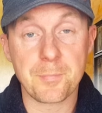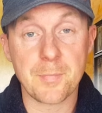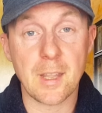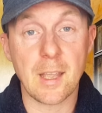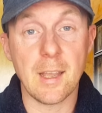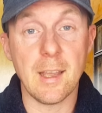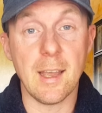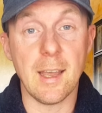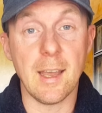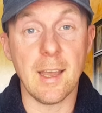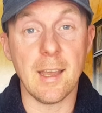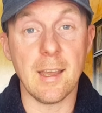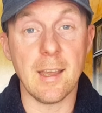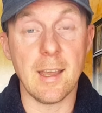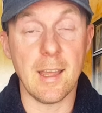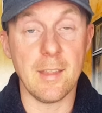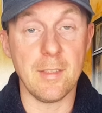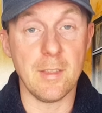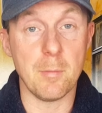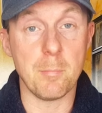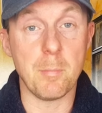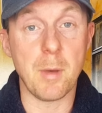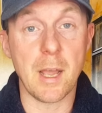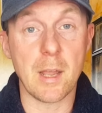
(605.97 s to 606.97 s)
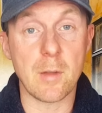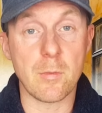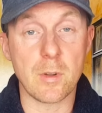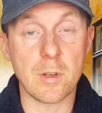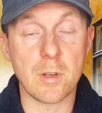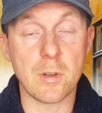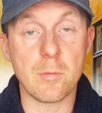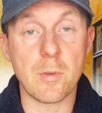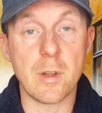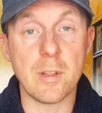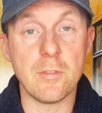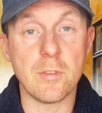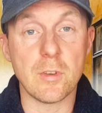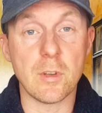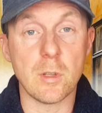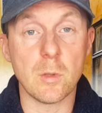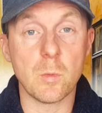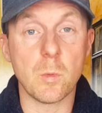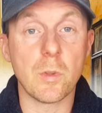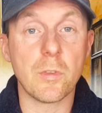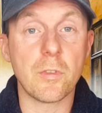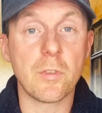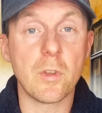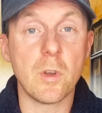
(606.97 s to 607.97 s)
And the Byron original
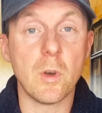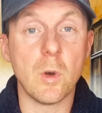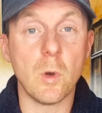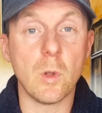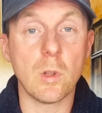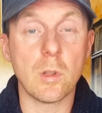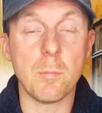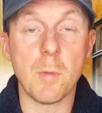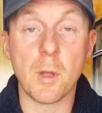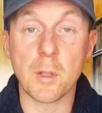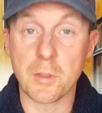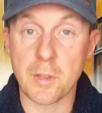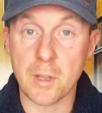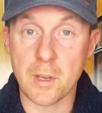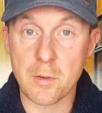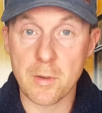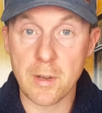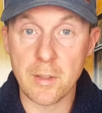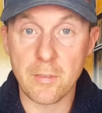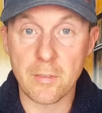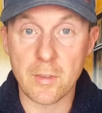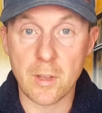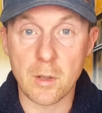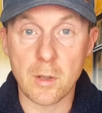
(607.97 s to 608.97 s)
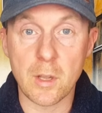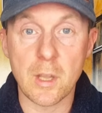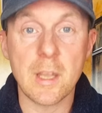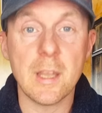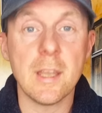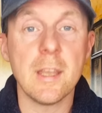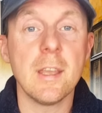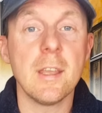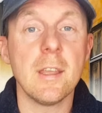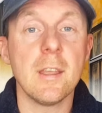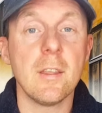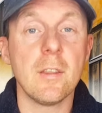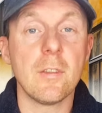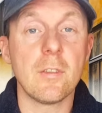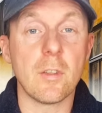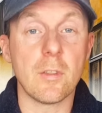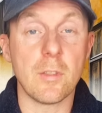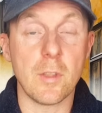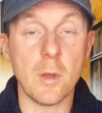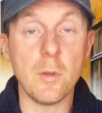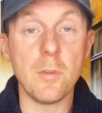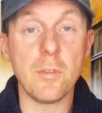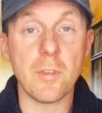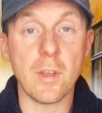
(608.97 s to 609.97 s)
was called Monte Cristo. So
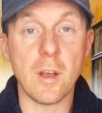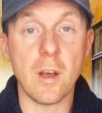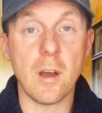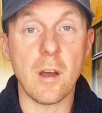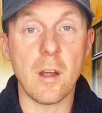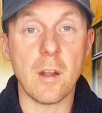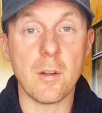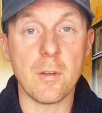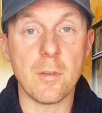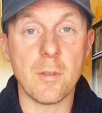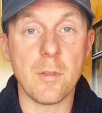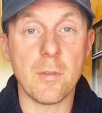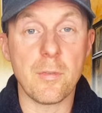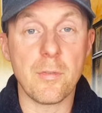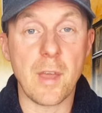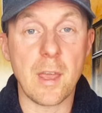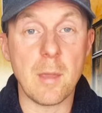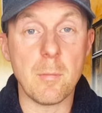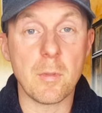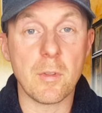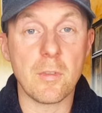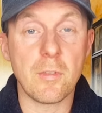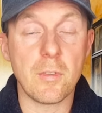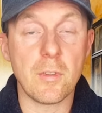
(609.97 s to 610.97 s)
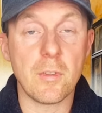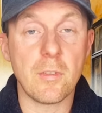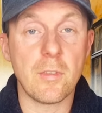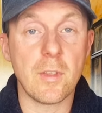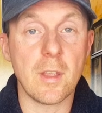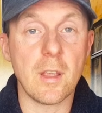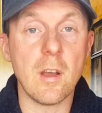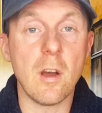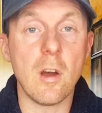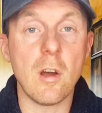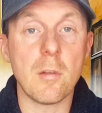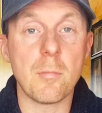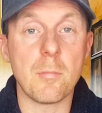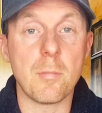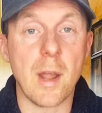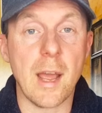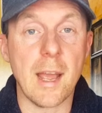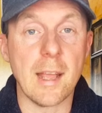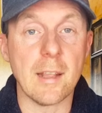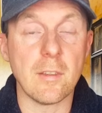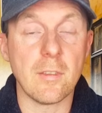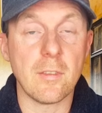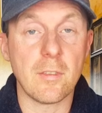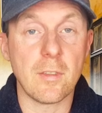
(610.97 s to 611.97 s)
those are famous cigar
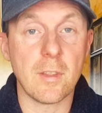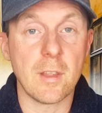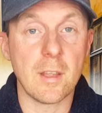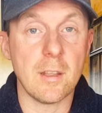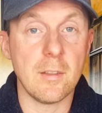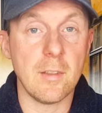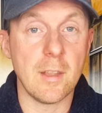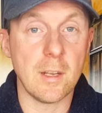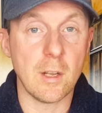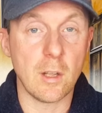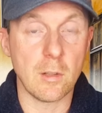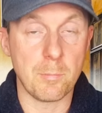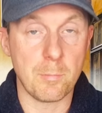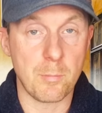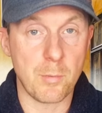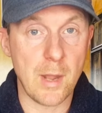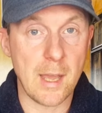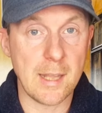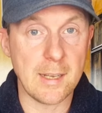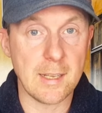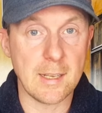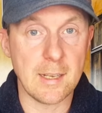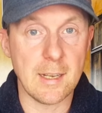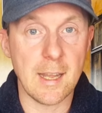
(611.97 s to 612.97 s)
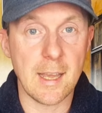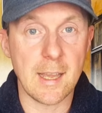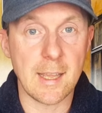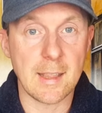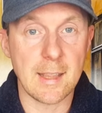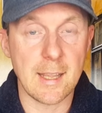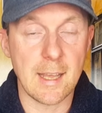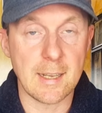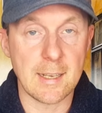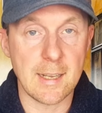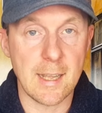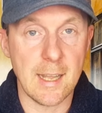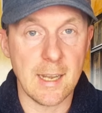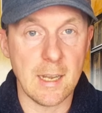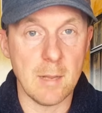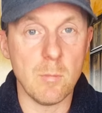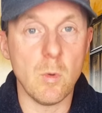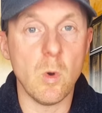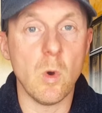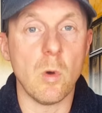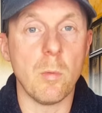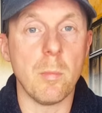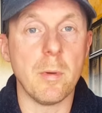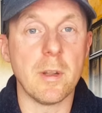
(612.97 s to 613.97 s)
brands. They're not branded like that
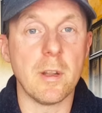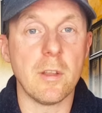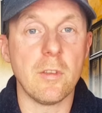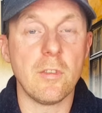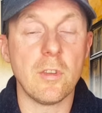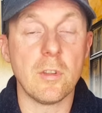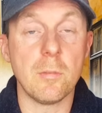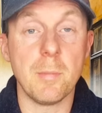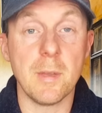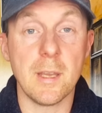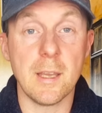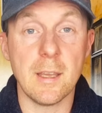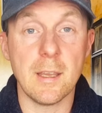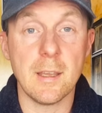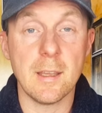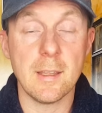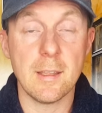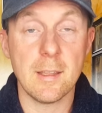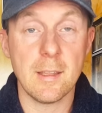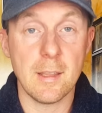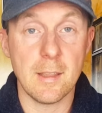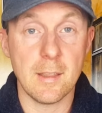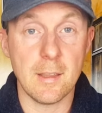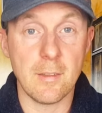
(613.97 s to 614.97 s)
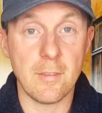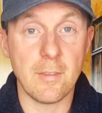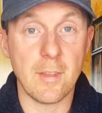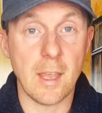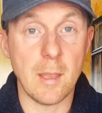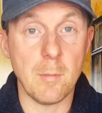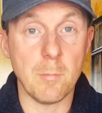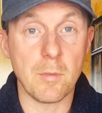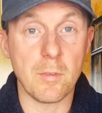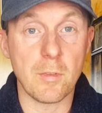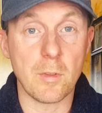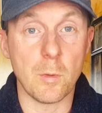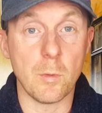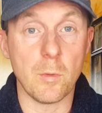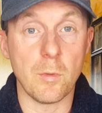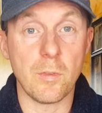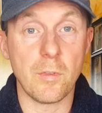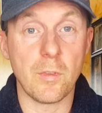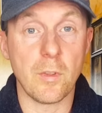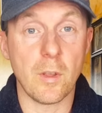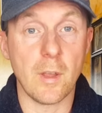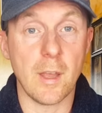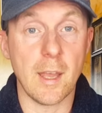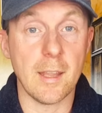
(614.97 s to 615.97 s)
anymore, but it should be the same
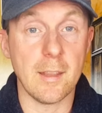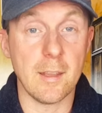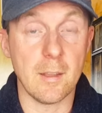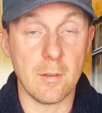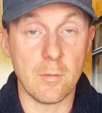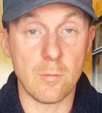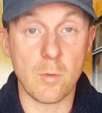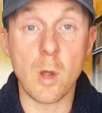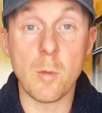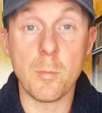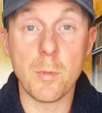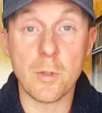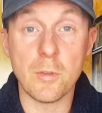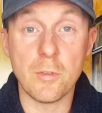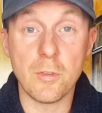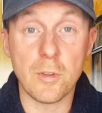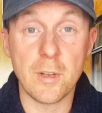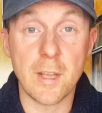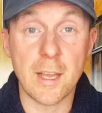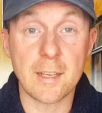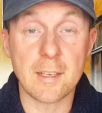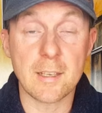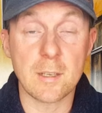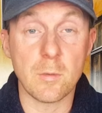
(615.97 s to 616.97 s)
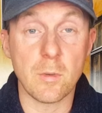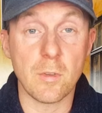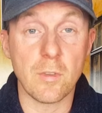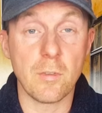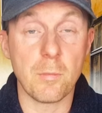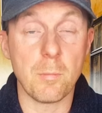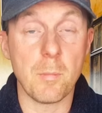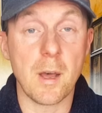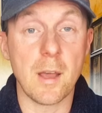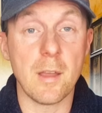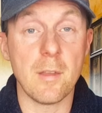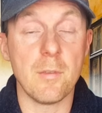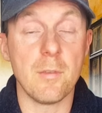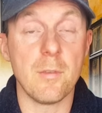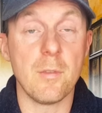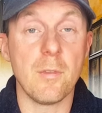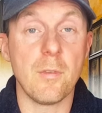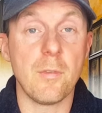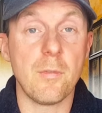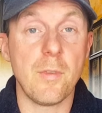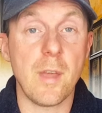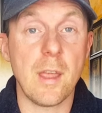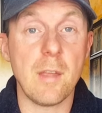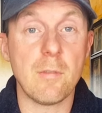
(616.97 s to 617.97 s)
snus. And the Romeo and Julieta was my
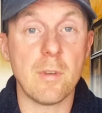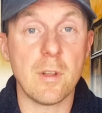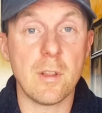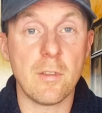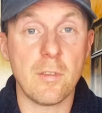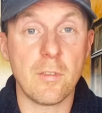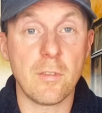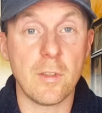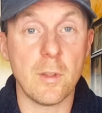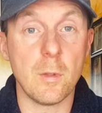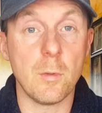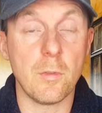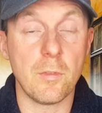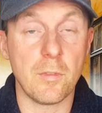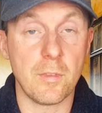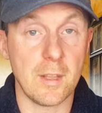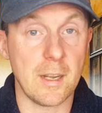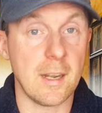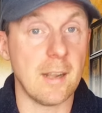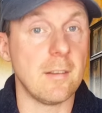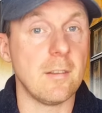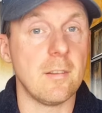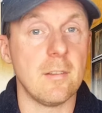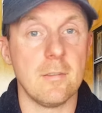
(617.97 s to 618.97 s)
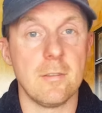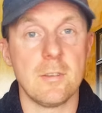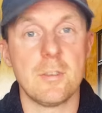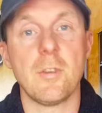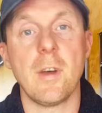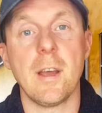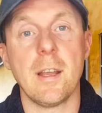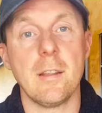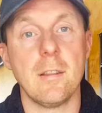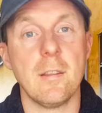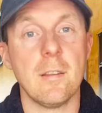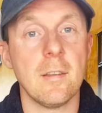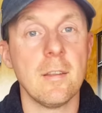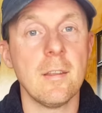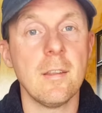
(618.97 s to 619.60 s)
favorite snus that I tried